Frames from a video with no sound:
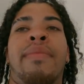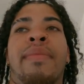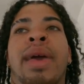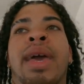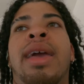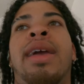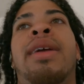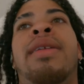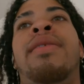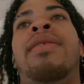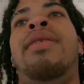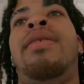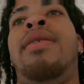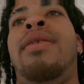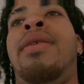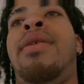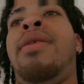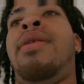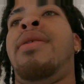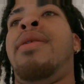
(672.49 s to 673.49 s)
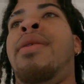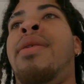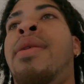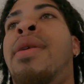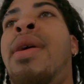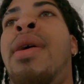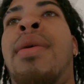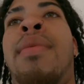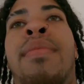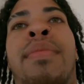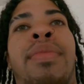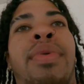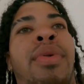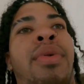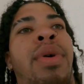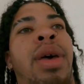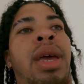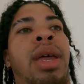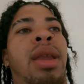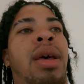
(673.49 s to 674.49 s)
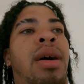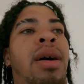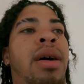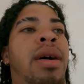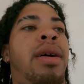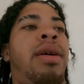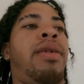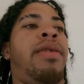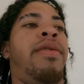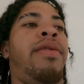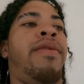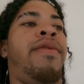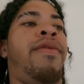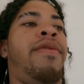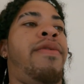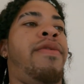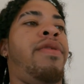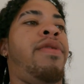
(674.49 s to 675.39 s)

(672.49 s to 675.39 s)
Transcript: main point of